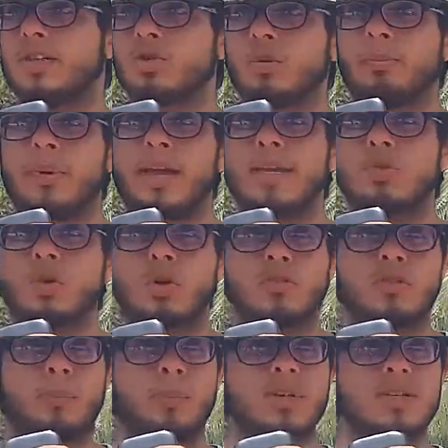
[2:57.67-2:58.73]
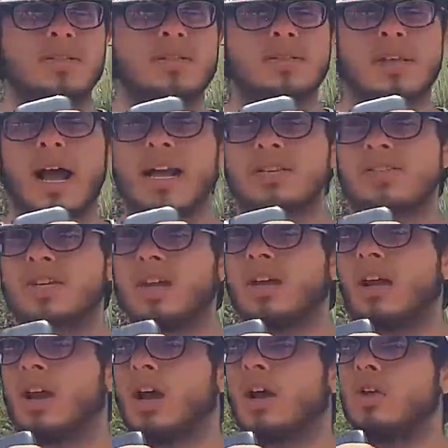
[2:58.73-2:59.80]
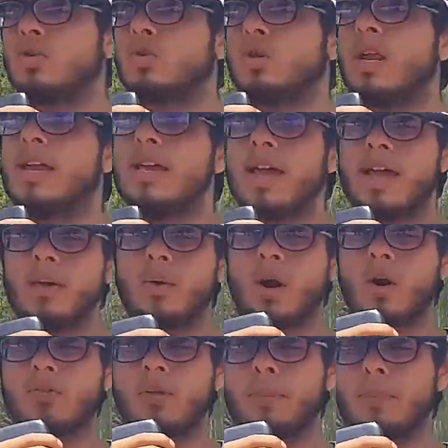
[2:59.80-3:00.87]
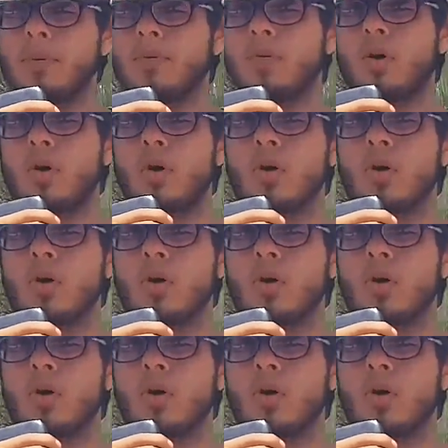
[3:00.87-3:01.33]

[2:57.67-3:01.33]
guys, I'm repeating the three things in order. Number one, it's either